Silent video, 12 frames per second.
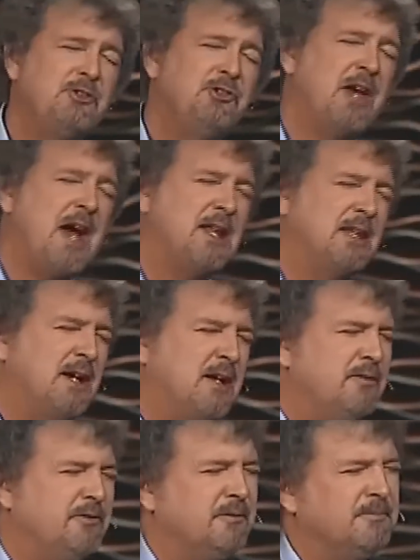I
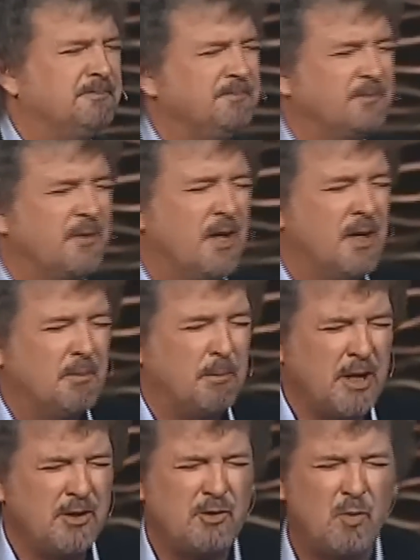love
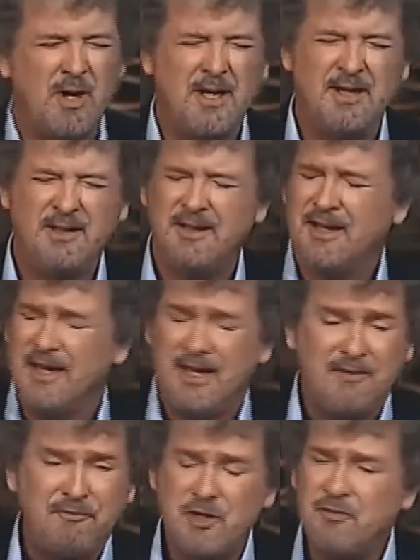Brother Dwayne.
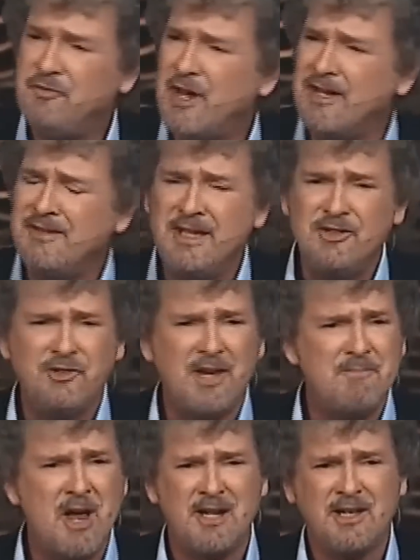If you've done this, I'm
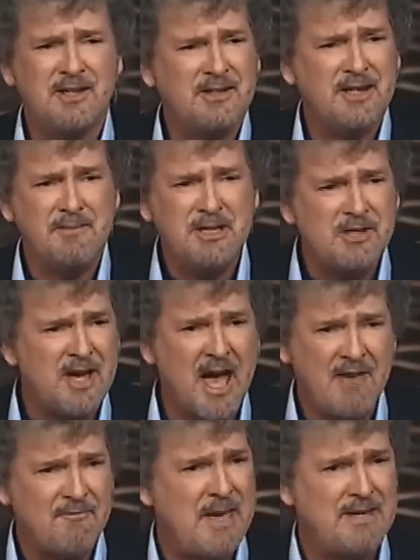not condemning you.
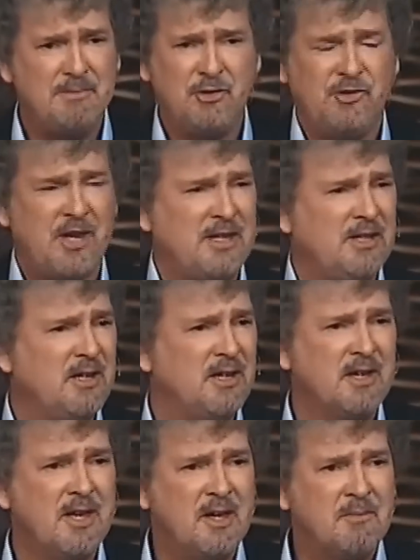I've made
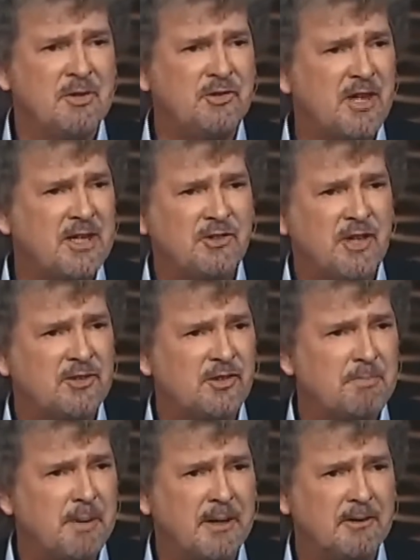mistakes as a
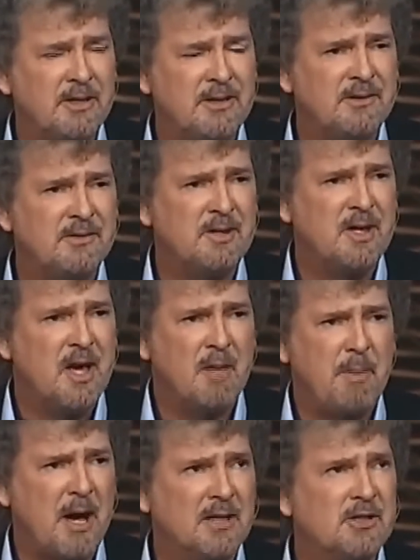parent and
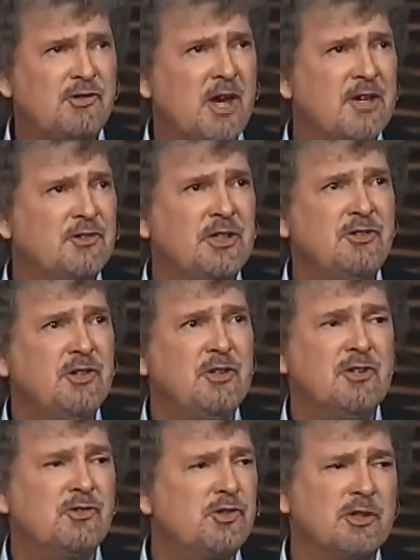apologizing to
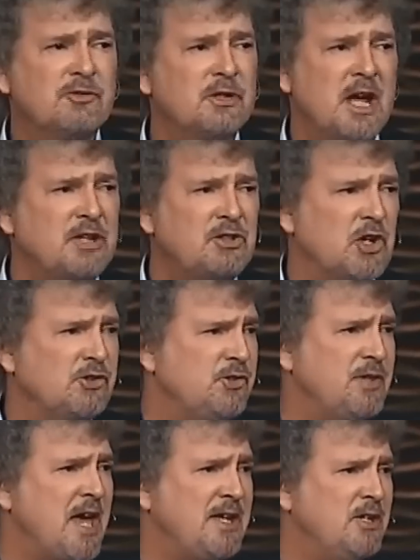your children. I taught you
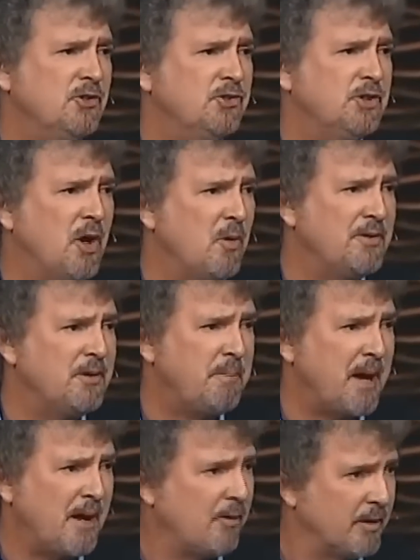that years ago in the
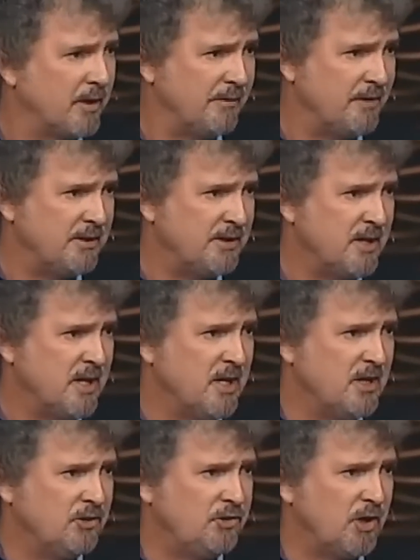power of it.
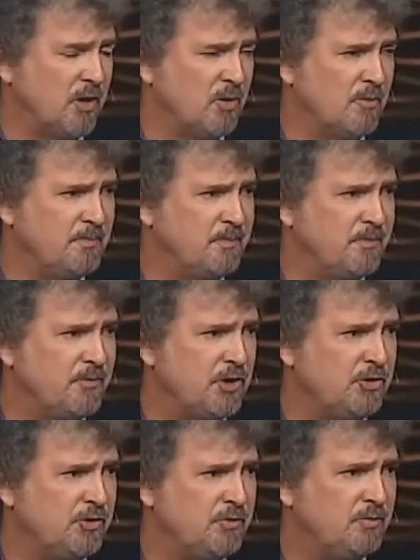So
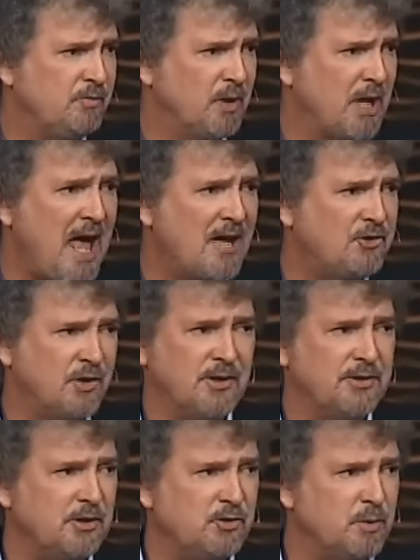just relax on
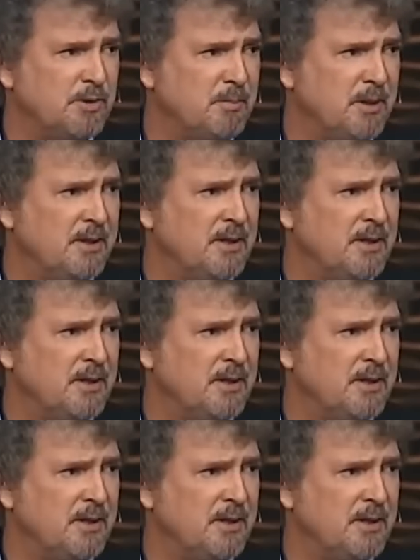this one. But